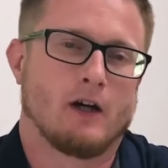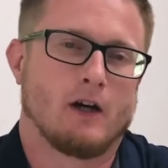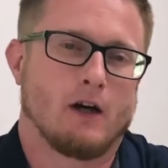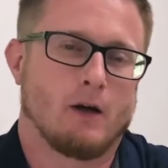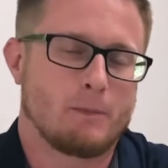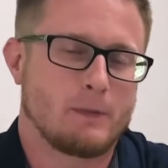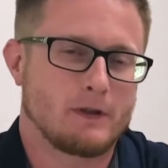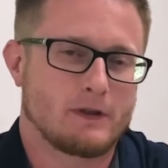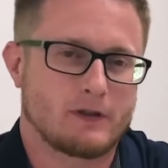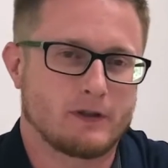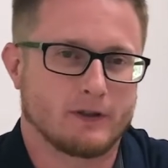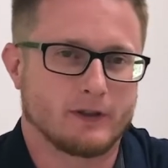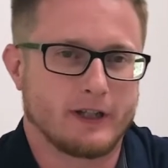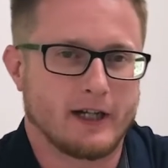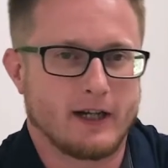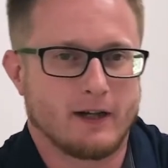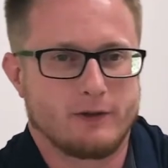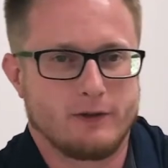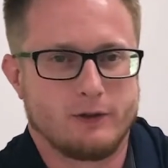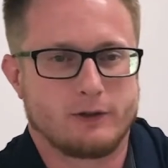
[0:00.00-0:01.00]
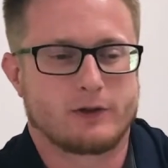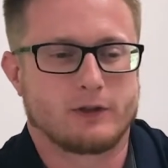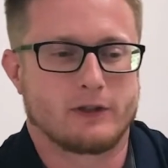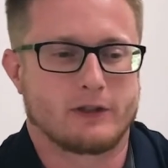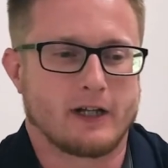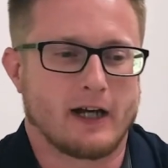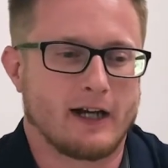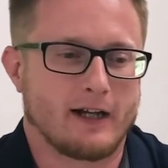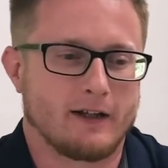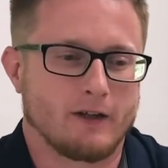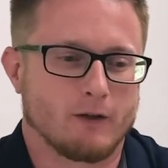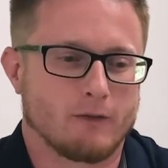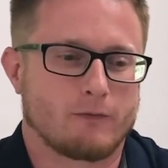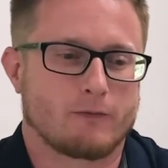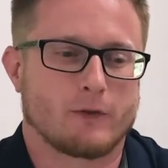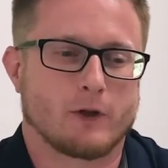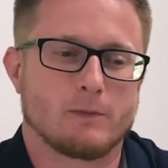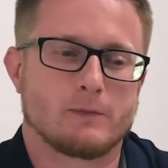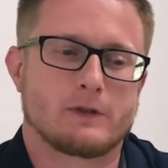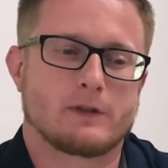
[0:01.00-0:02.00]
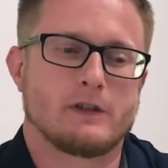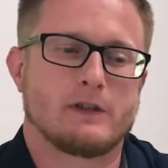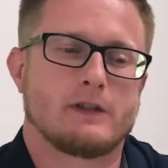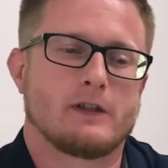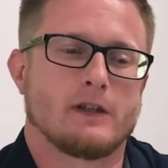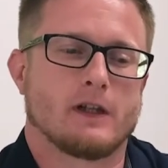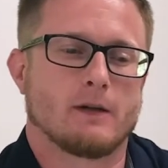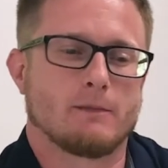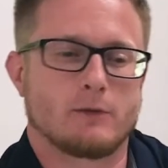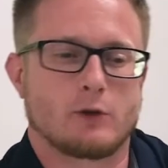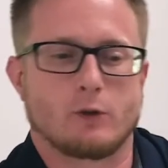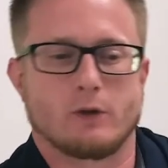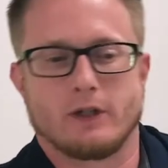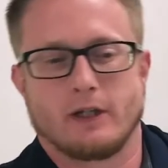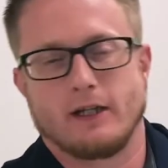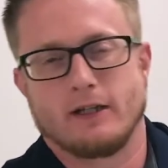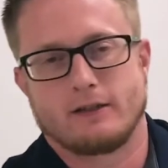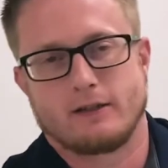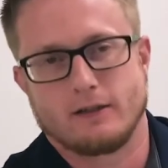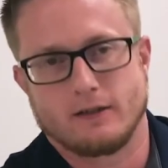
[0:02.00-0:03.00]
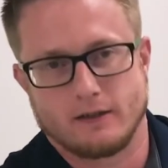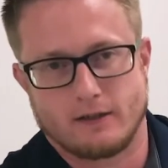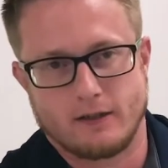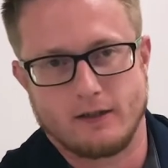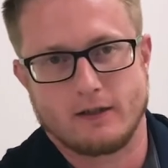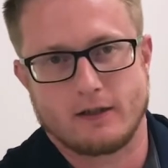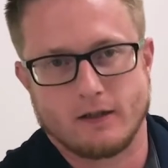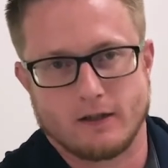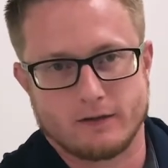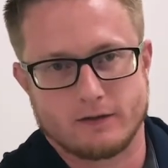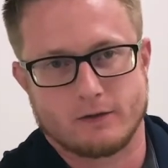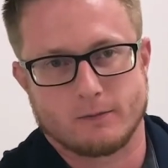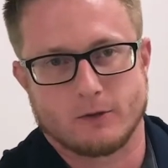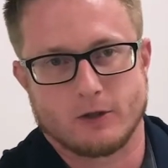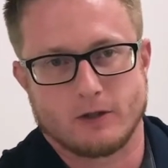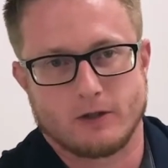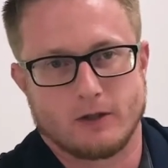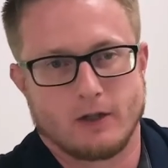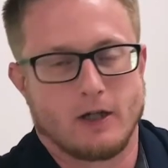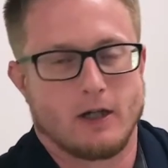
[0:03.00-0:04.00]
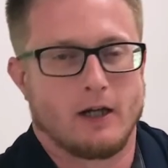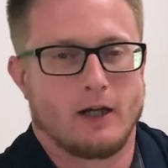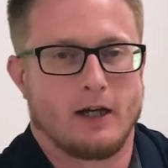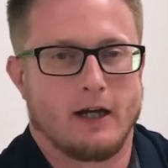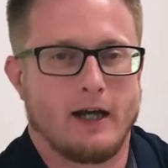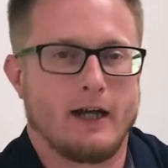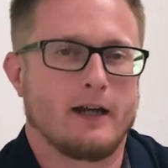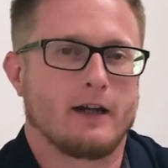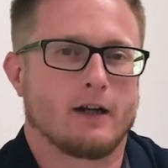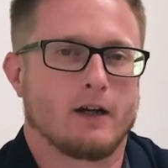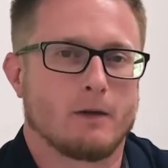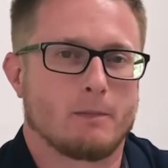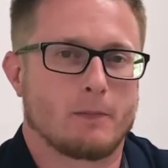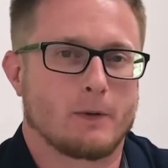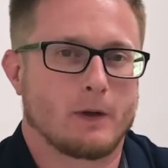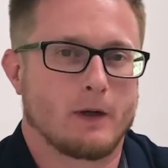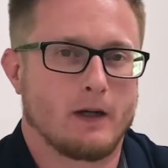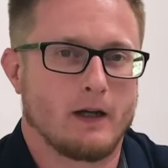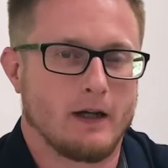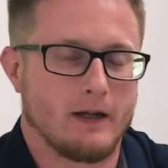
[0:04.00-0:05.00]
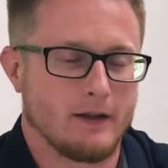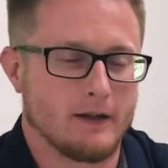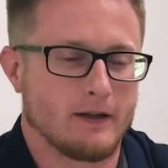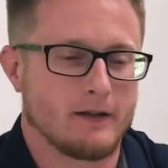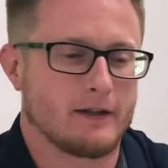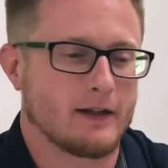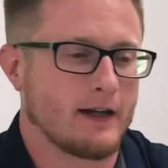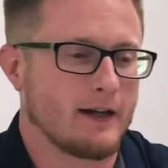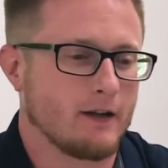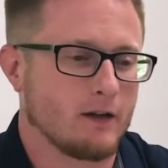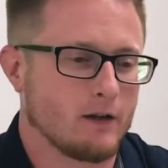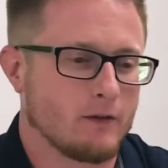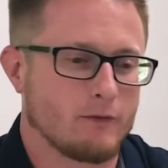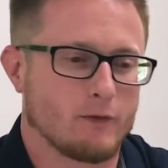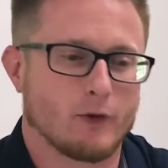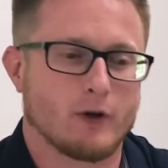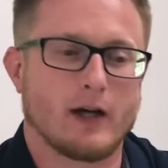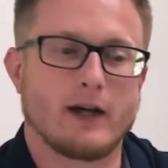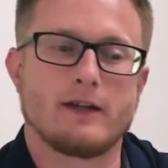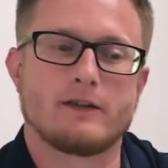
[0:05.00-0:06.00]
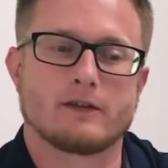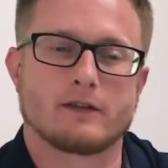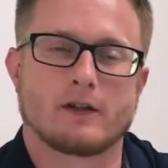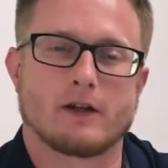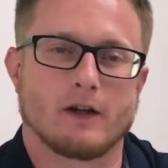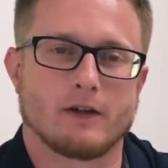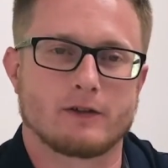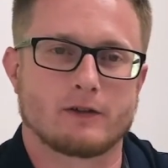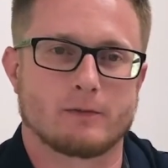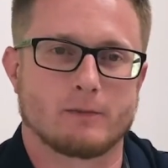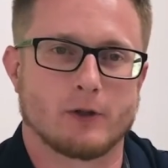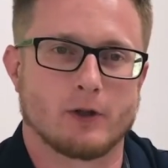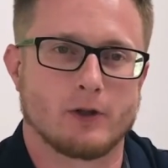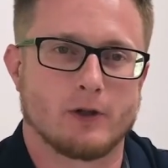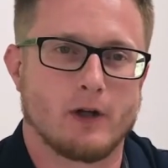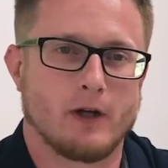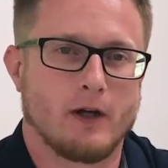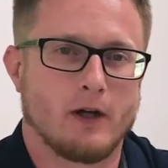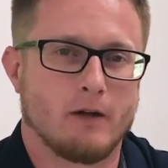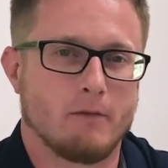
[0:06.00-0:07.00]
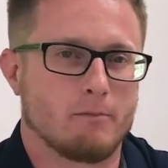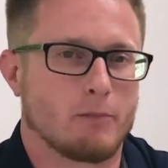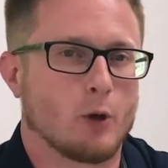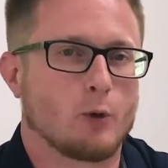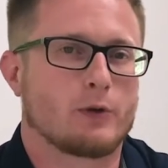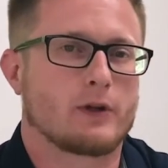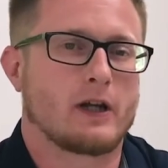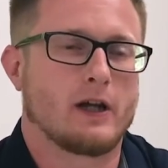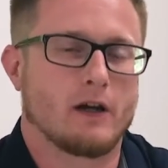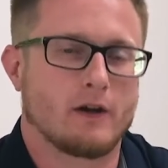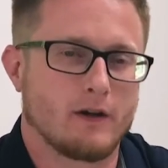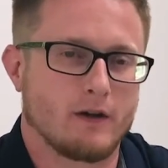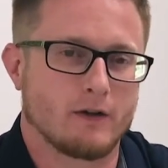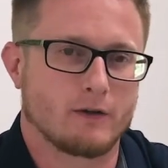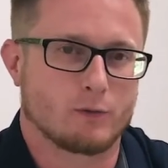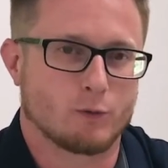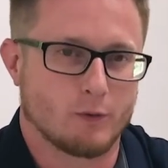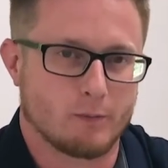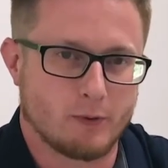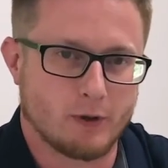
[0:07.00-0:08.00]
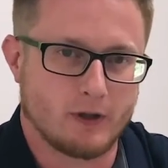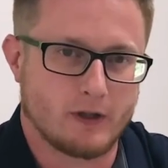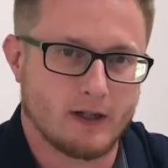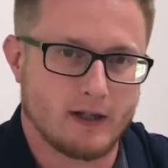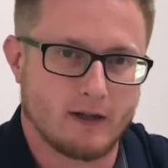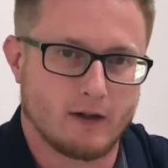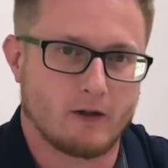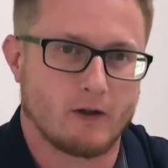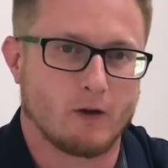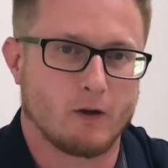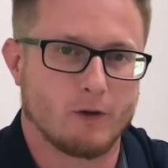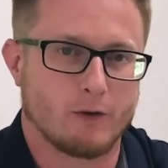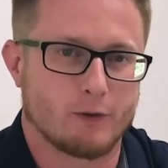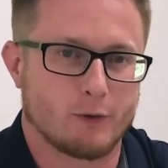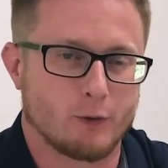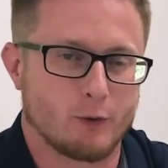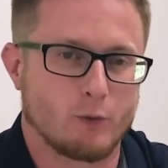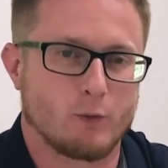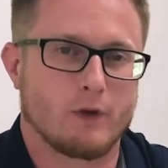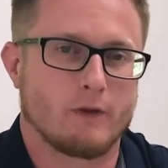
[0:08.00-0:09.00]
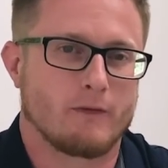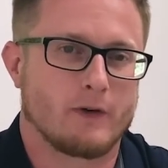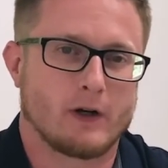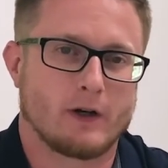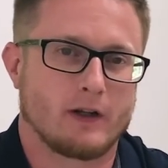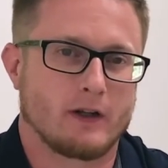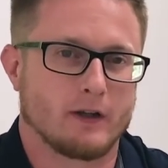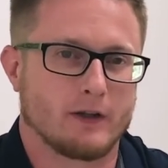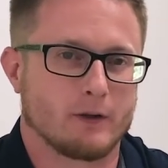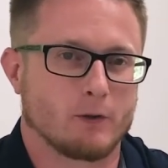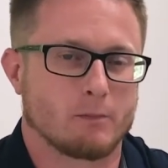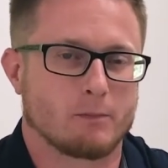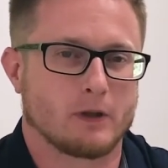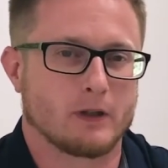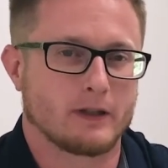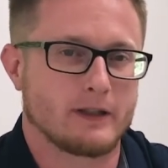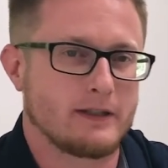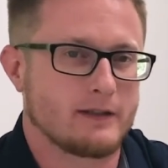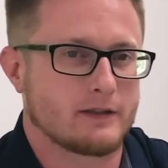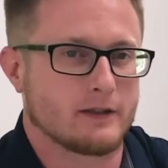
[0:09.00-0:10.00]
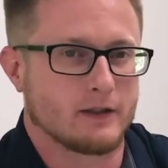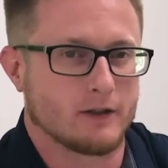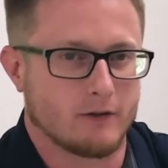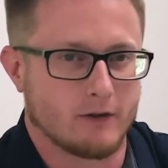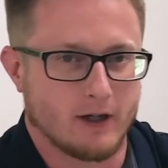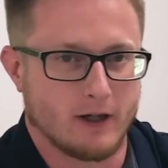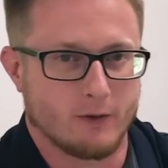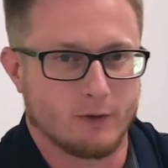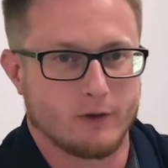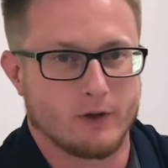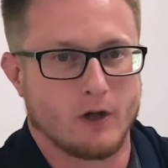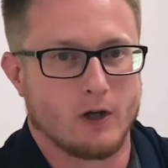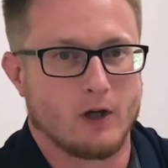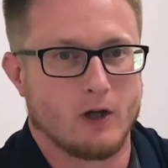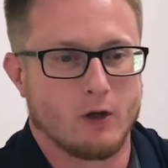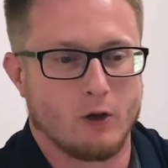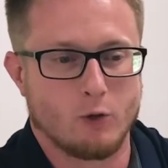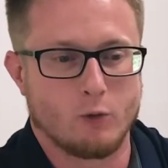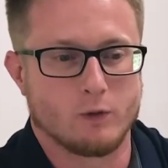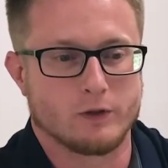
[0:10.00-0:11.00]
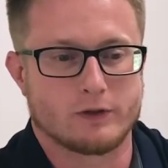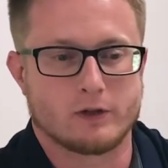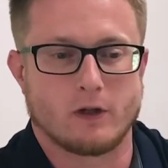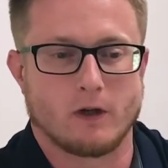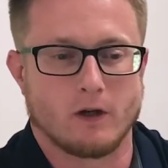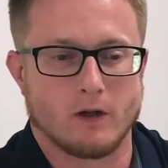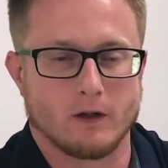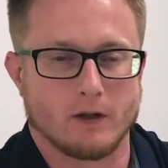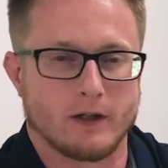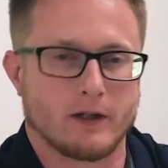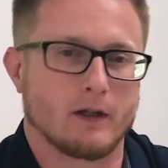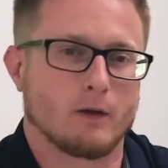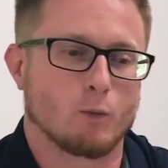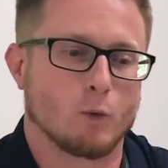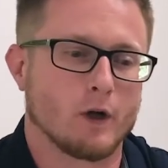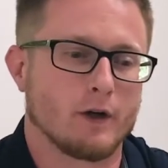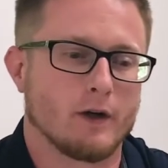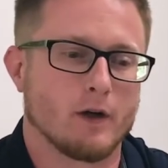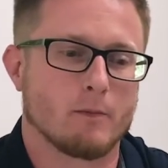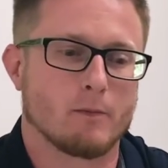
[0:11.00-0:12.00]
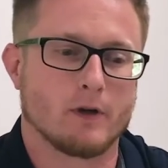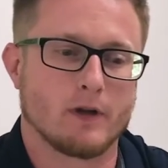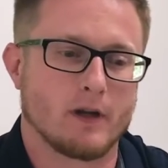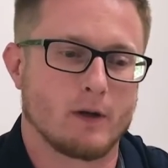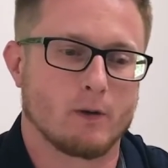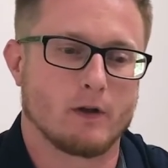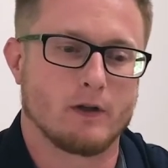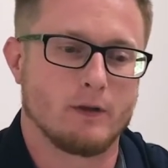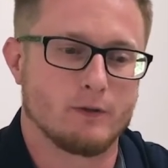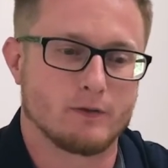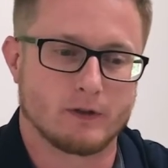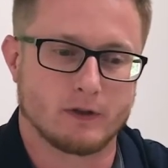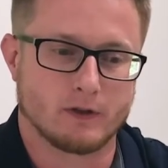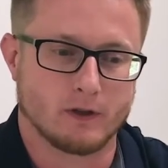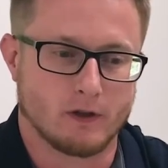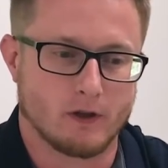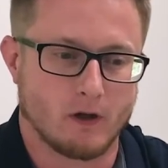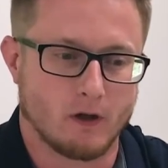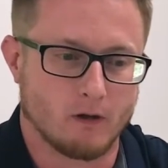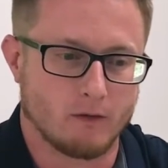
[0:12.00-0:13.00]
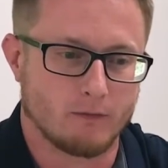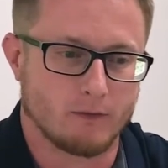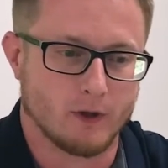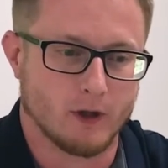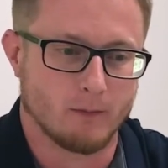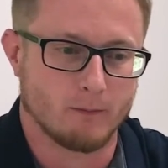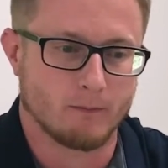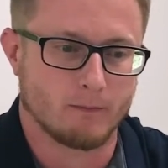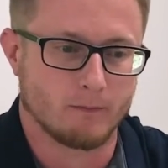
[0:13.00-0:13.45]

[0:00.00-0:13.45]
Up until now, you could dial from CTM to an AT&T customer, hang up, and then dial a Verizon customer, and both carriers would put that call through with very little policing around who was calling and what number they were using to call from.